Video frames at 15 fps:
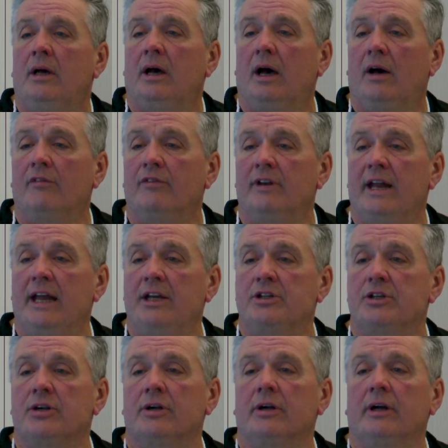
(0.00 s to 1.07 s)
of
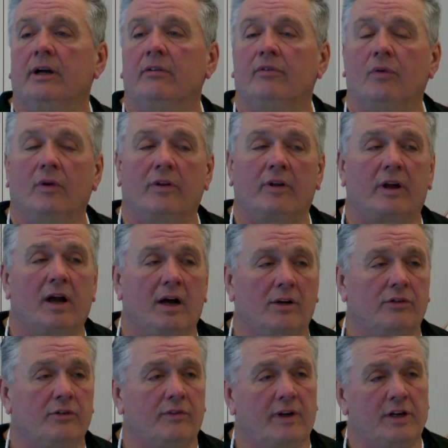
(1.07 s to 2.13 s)
nature and for the
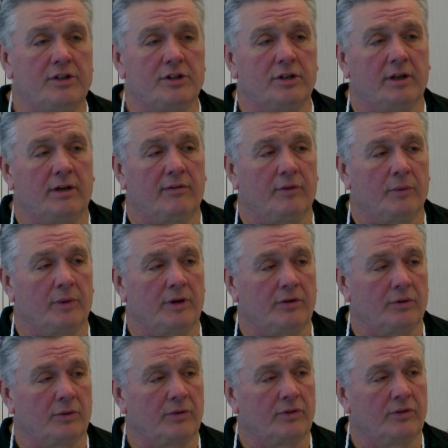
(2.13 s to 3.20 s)
conservation of the
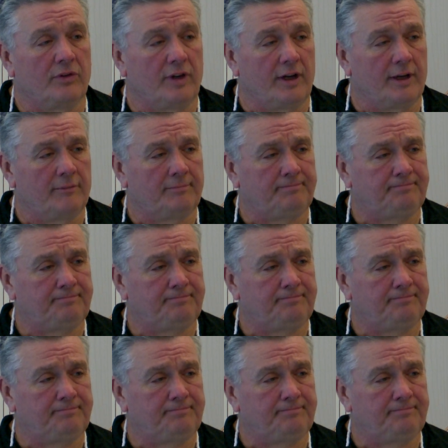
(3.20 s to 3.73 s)
resources there.